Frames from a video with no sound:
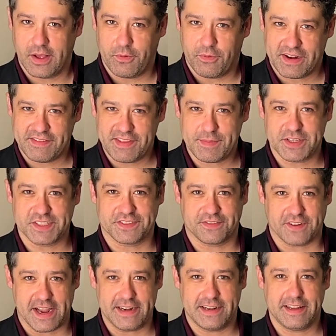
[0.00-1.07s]
One of the most
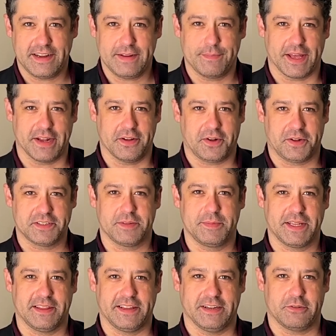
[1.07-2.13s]
frightening but
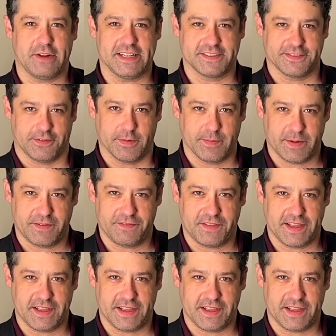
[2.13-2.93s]
ultimately transformative